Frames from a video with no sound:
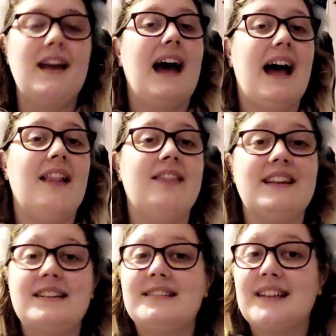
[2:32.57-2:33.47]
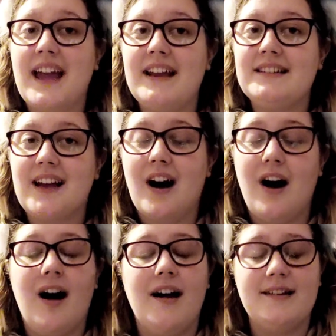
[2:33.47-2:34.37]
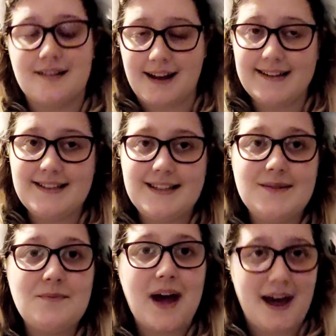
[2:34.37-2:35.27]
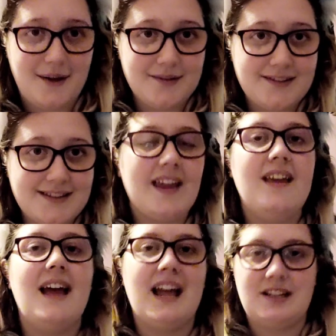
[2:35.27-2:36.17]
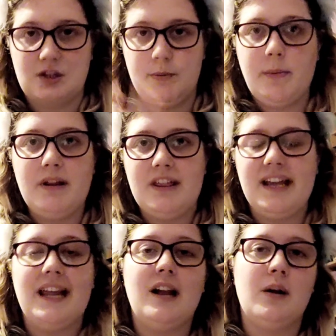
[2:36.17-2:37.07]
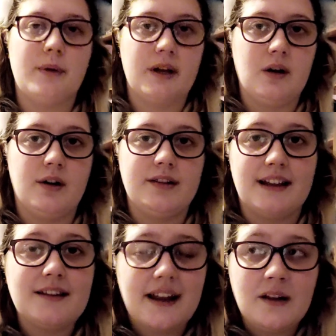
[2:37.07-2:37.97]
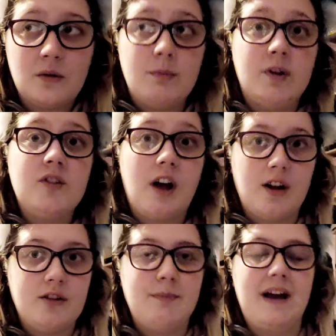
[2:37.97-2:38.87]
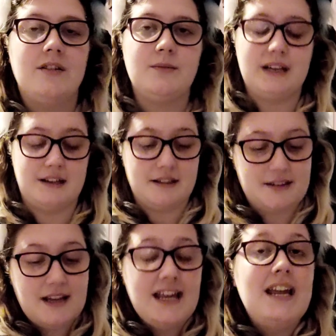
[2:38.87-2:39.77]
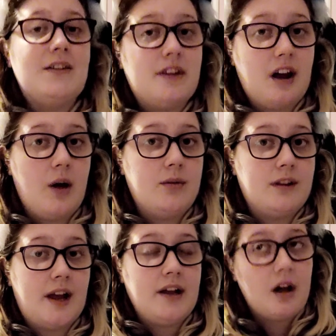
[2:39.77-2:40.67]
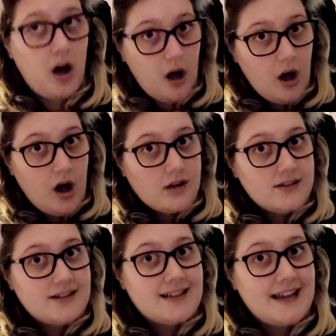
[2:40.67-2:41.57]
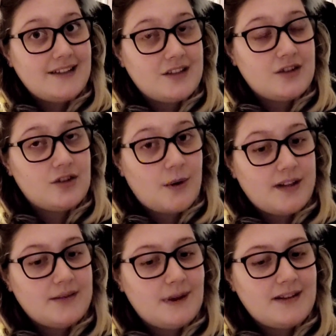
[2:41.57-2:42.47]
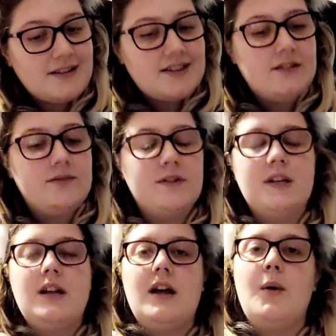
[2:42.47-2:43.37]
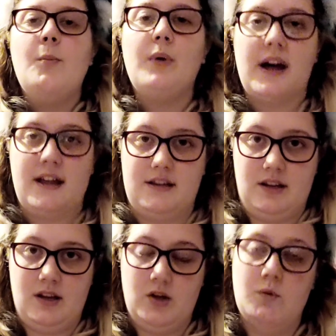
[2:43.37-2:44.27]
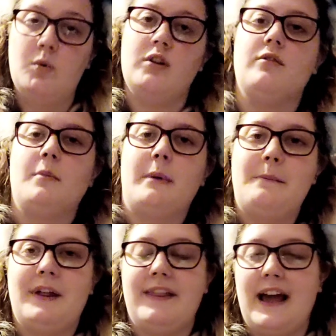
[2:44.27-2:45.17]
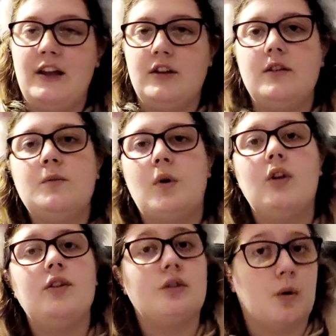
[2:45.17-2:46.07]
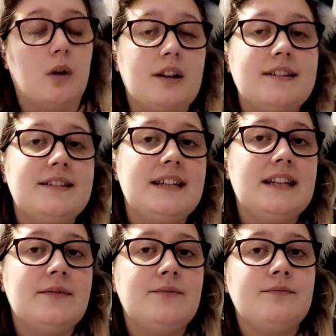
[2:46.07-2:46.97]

and these skates are £90. And you're probably thinking, oh my god, that's like almost £100, because even I was like, oh, skates are so expensive. But you want to remember that you want quality